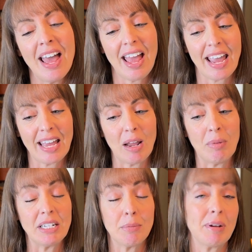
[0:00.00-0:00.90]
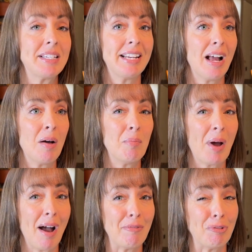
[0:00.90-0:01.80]
and I meant to bust it up,
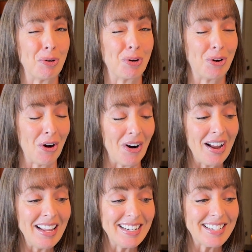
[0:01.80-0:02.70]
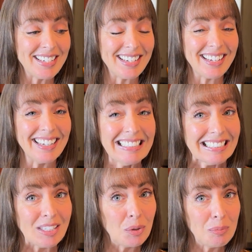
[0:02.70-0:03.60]
but I forgot.
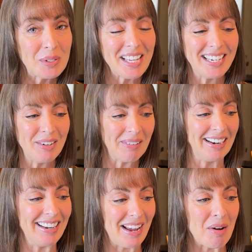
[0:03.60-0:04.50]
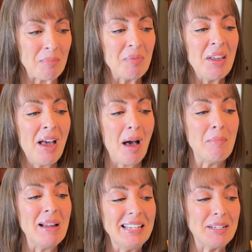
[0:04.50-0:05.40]
Oops, I didn't write it down. I
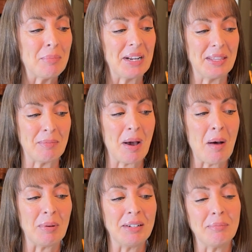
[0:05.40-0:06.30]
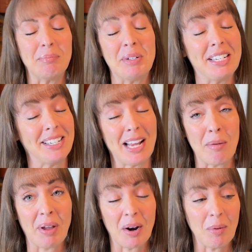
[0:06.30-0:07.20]
meant to break them up, and just time
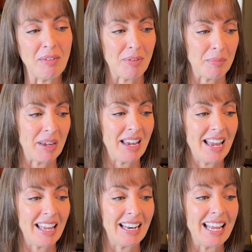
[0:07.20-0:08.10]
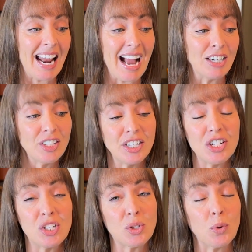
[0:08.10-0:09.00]
got away from me, and it actually
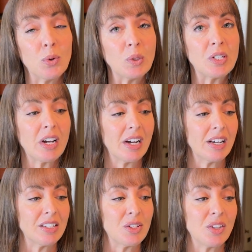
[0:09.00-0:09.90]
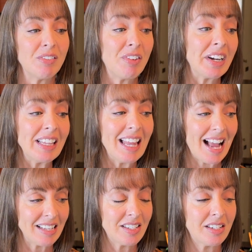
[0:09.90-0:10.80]
just sold. So the very
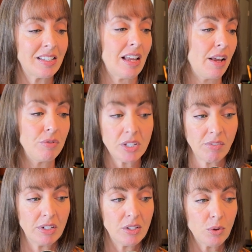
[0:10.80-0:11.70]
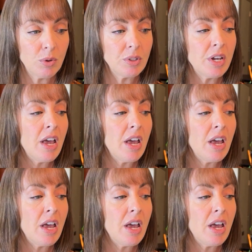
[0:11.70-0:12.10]
last set of 7 sold,